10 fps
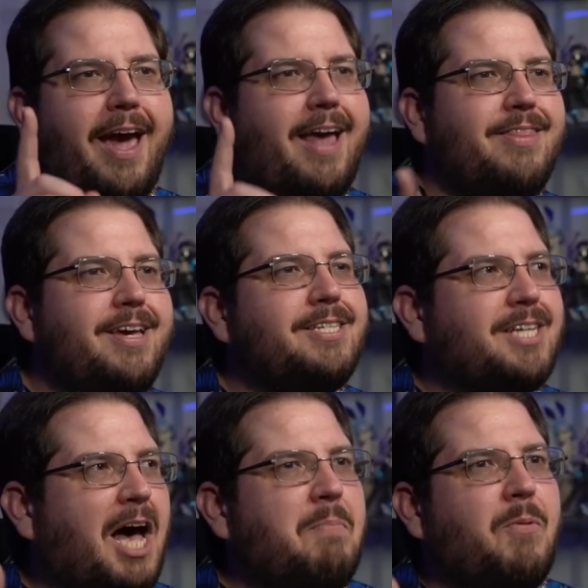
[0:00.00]
And this,
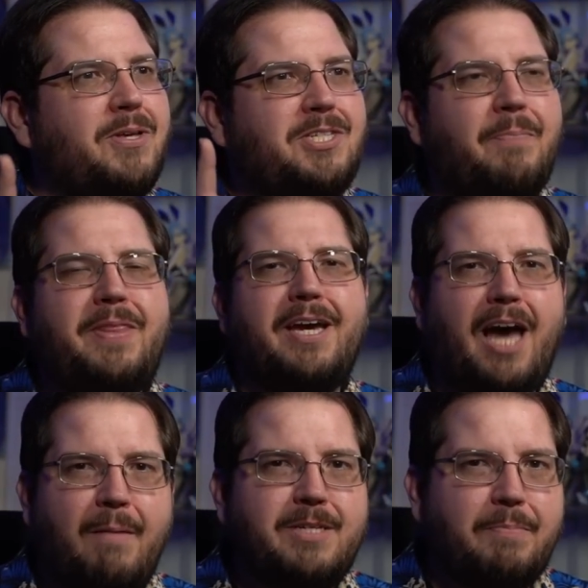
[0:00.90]
coupled with something that
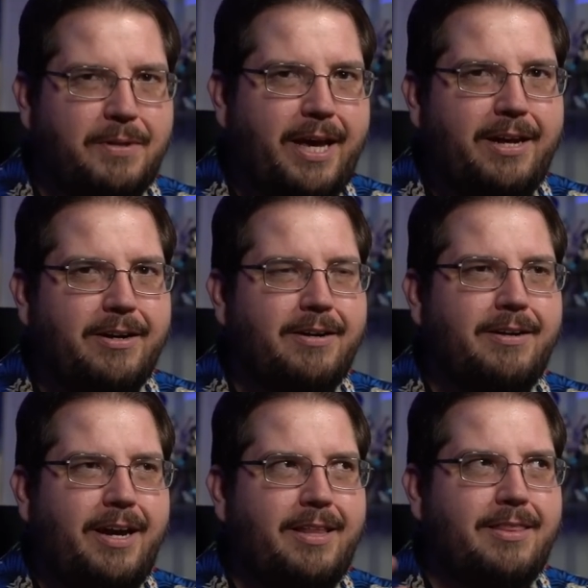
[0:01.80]
comes up
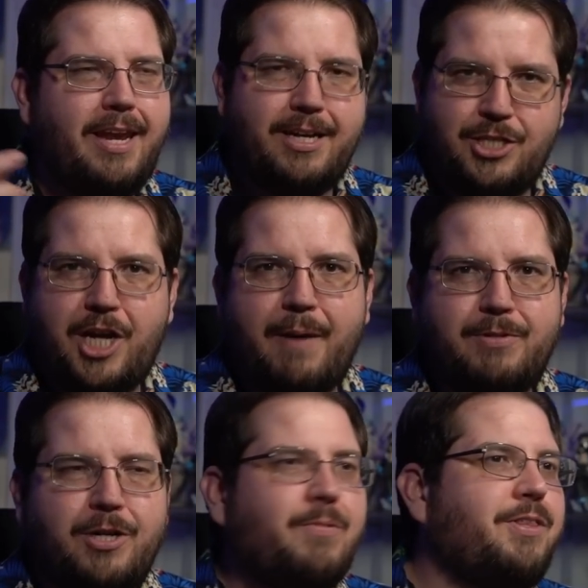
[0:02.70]
later in the next
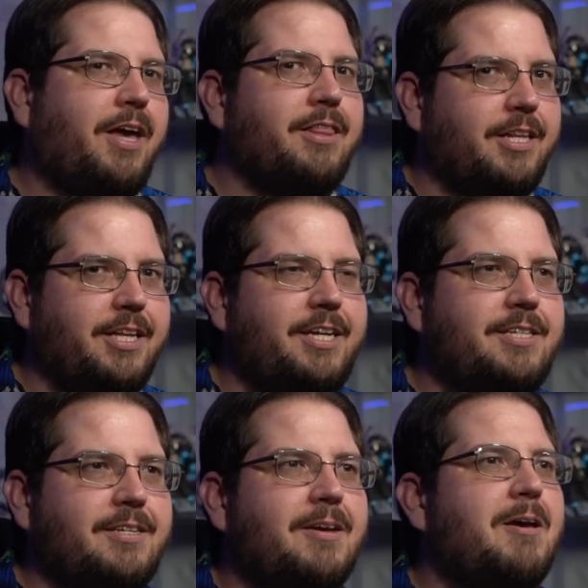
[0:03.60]
chapter with Elnalise,